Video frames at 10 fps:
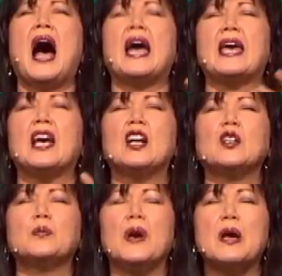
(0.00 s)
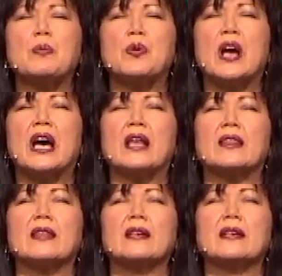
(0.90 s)
I held my
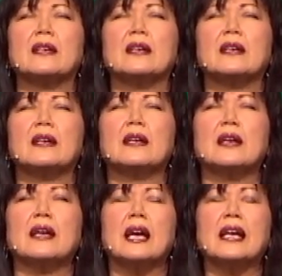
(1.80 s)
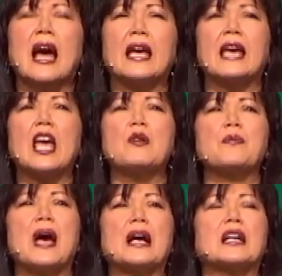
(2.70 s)
breath and I
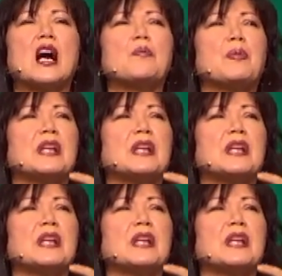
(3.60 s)
came back up